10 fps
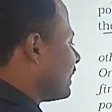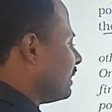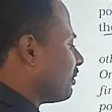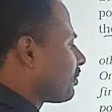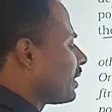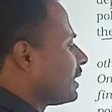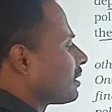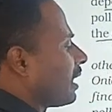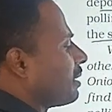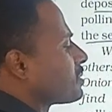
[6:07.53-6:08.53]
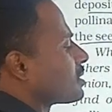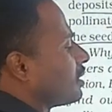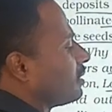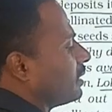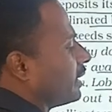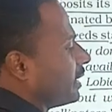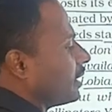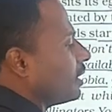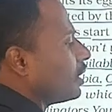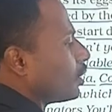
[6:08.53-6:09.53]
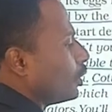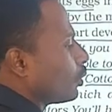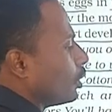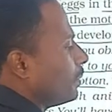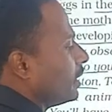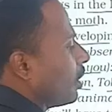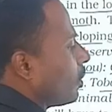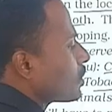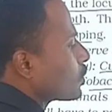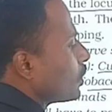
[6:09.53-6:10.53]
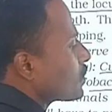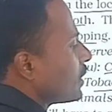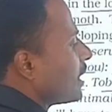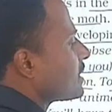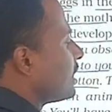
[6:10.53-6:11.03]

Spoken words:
at different times in a day. You could be there also you see as